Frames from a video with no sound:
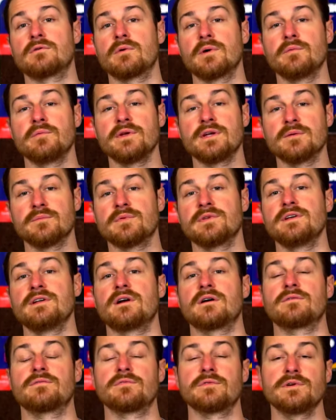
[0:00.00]
when we complete
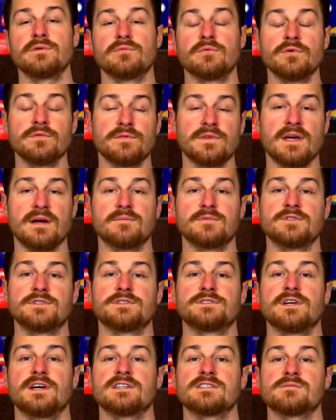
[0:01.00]
our free roof damage
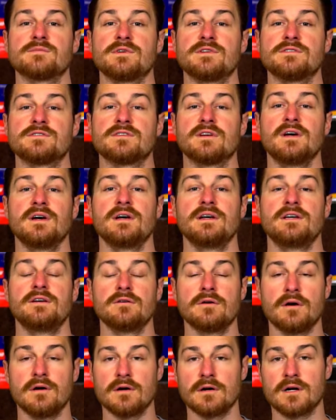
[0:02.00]
assessments,
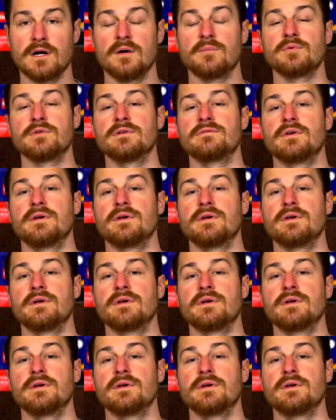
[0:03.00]
here are a couple of